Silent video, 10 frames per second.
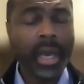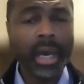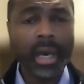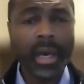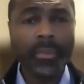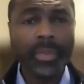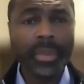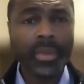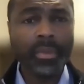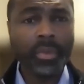um,
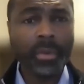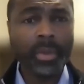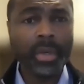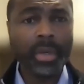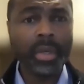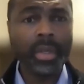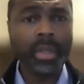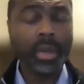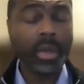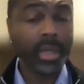the former
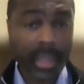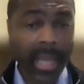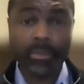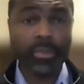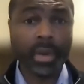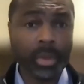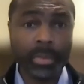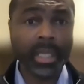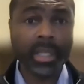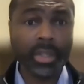or not former,
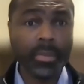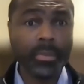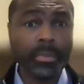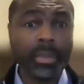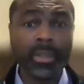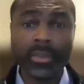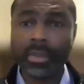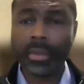but Miss